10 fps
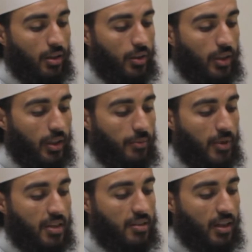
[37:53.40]
Okay?
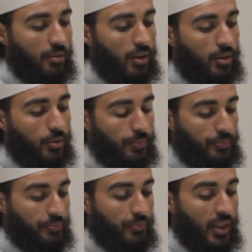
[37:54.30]
Assalamu alaikum.
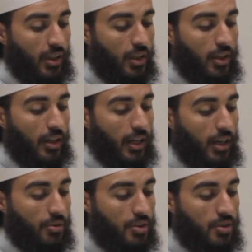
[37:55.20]

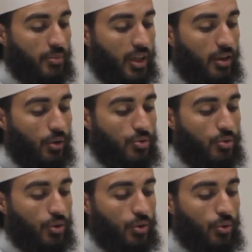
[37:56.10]
Houses may
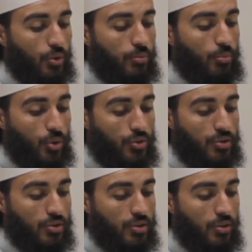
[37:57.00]
also include
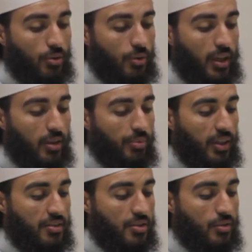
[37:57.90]
mosques or other
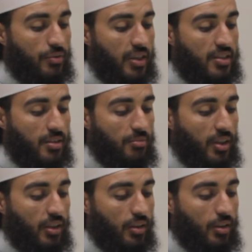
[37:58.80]
places of
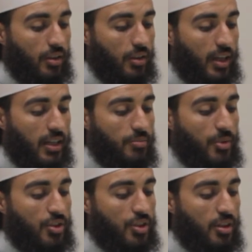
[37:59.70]
assembly, as
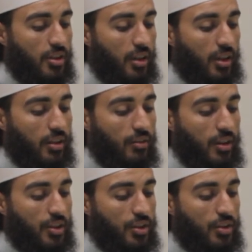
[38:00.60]
mentioned in
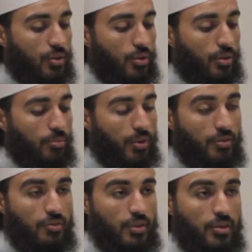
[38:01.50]
relation to
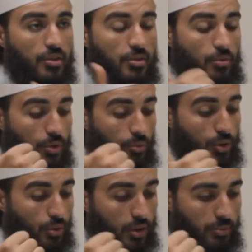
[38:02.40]
previous verses. We talked